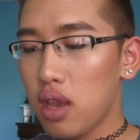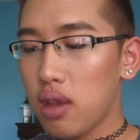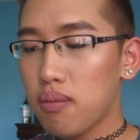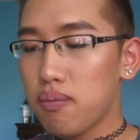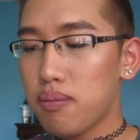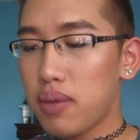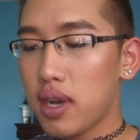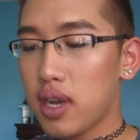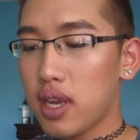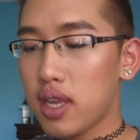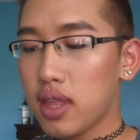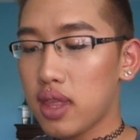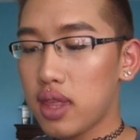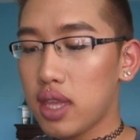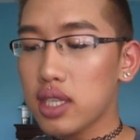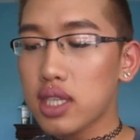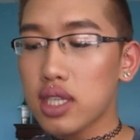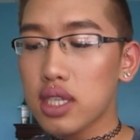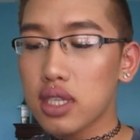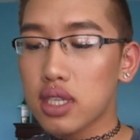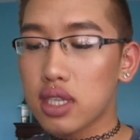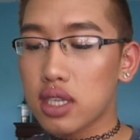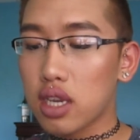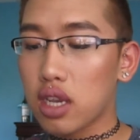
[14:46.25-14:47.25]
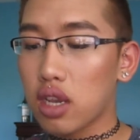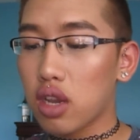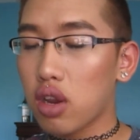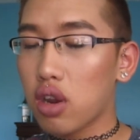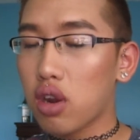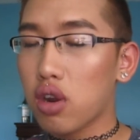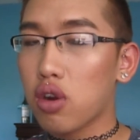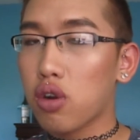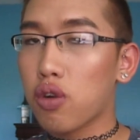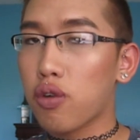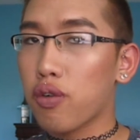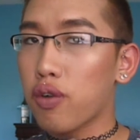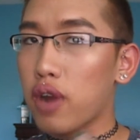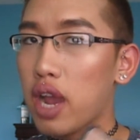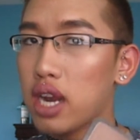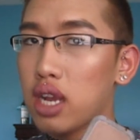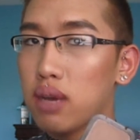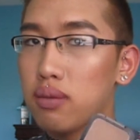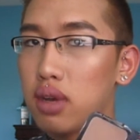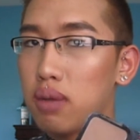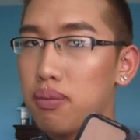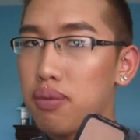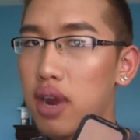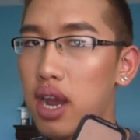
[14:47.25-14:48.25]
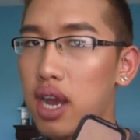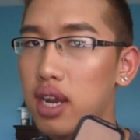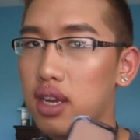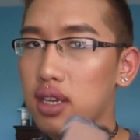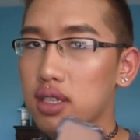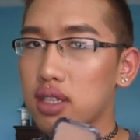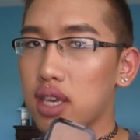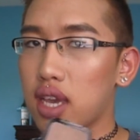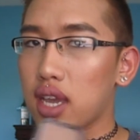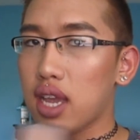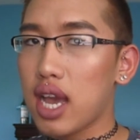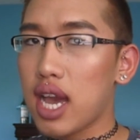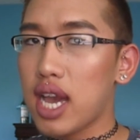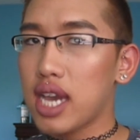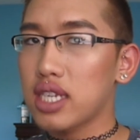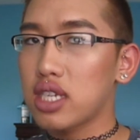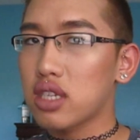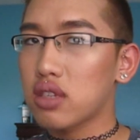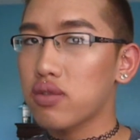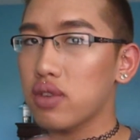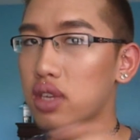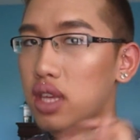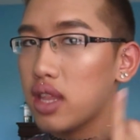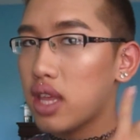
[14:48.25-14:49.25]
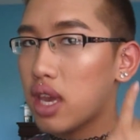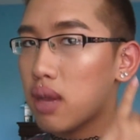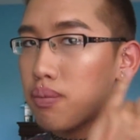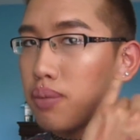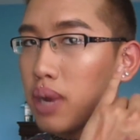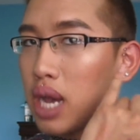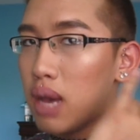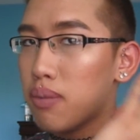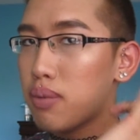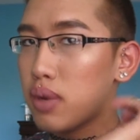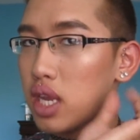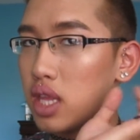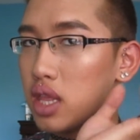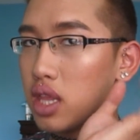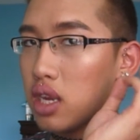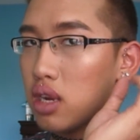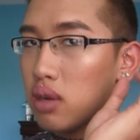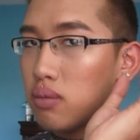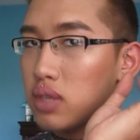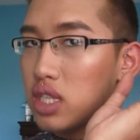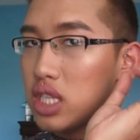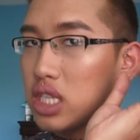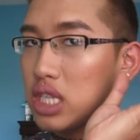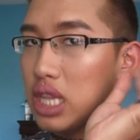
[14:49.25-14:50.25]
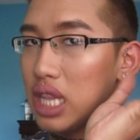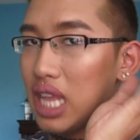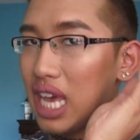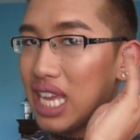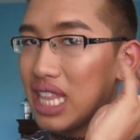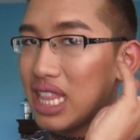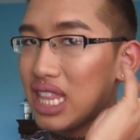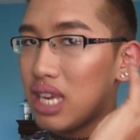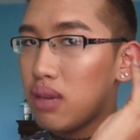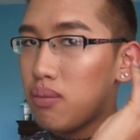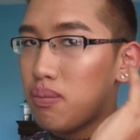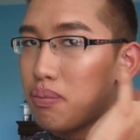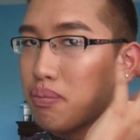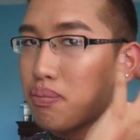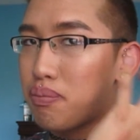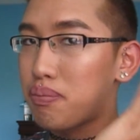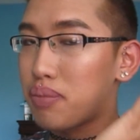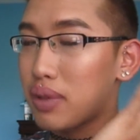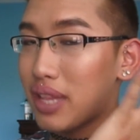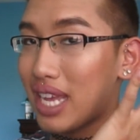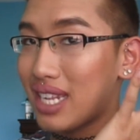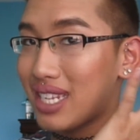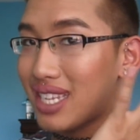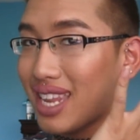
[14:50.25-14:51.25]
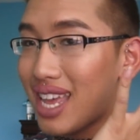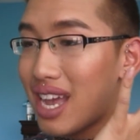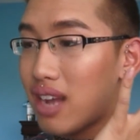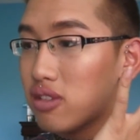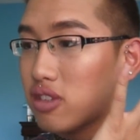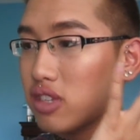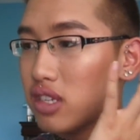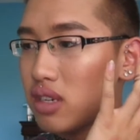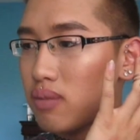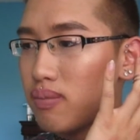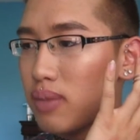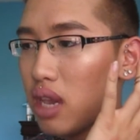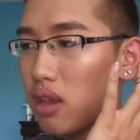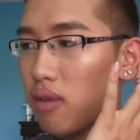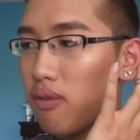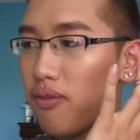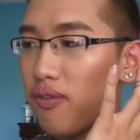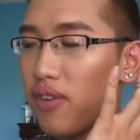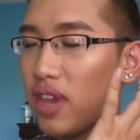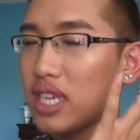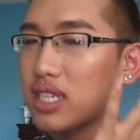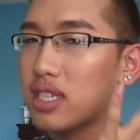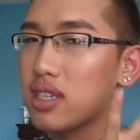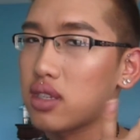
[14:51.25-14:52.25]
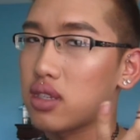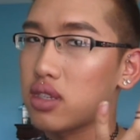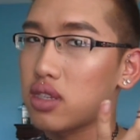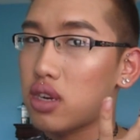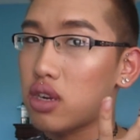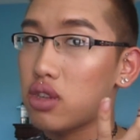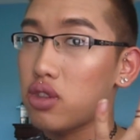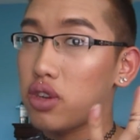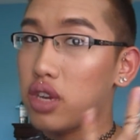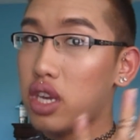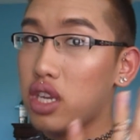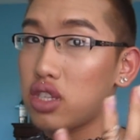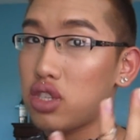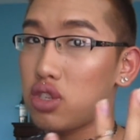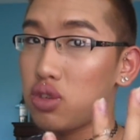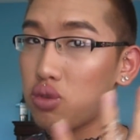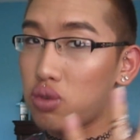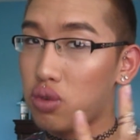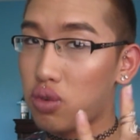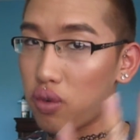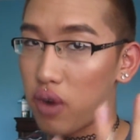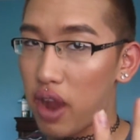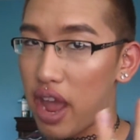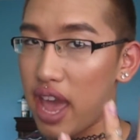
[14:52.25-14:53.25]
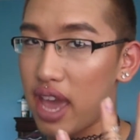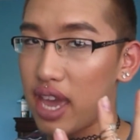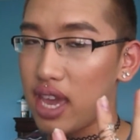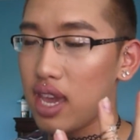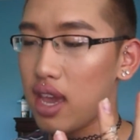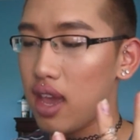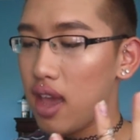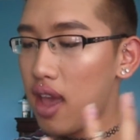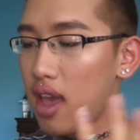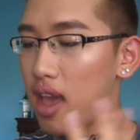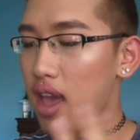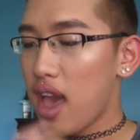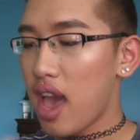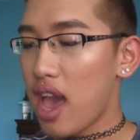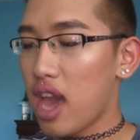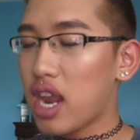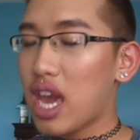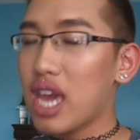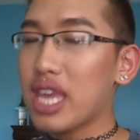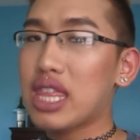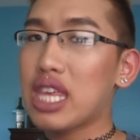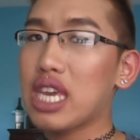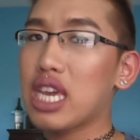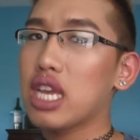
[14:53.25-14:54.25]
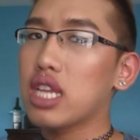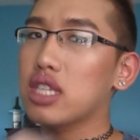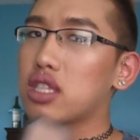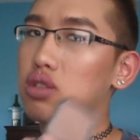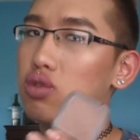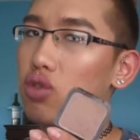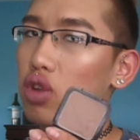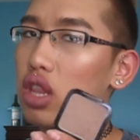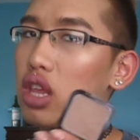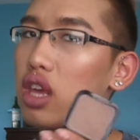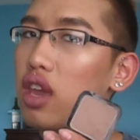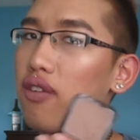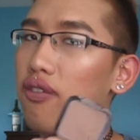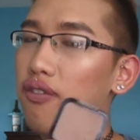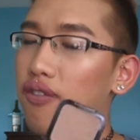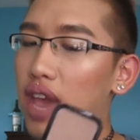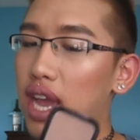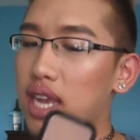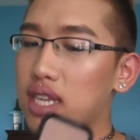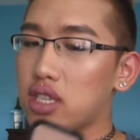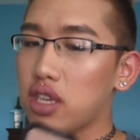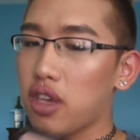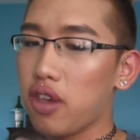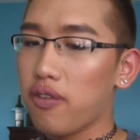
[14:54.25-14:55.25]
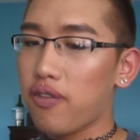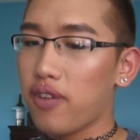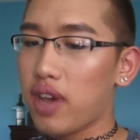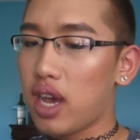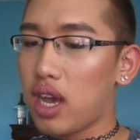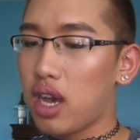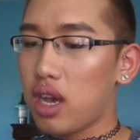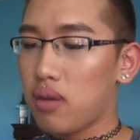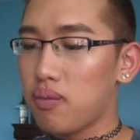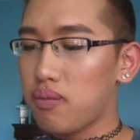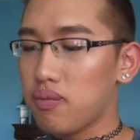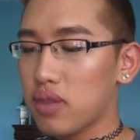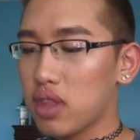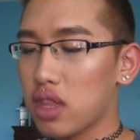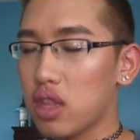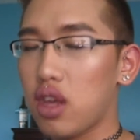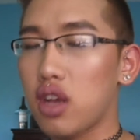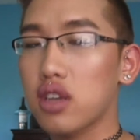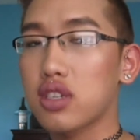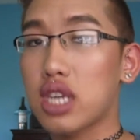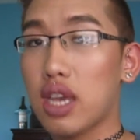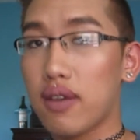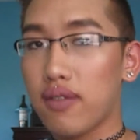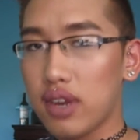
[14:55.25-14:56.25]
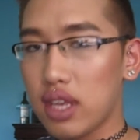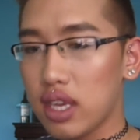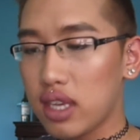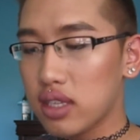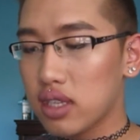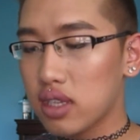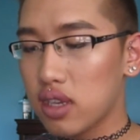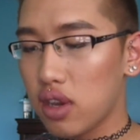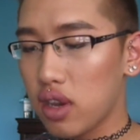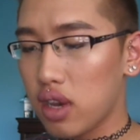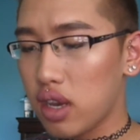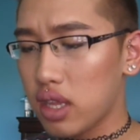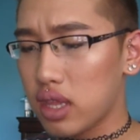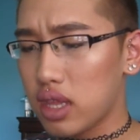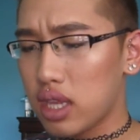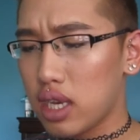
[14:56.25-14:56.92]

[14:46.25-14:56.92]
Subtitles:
But this is an incredible product. Like, I just really, like, pop it in there, lightly blend it out so my face doesn't start looking too gray. And I think it's really effective. The longevity is good.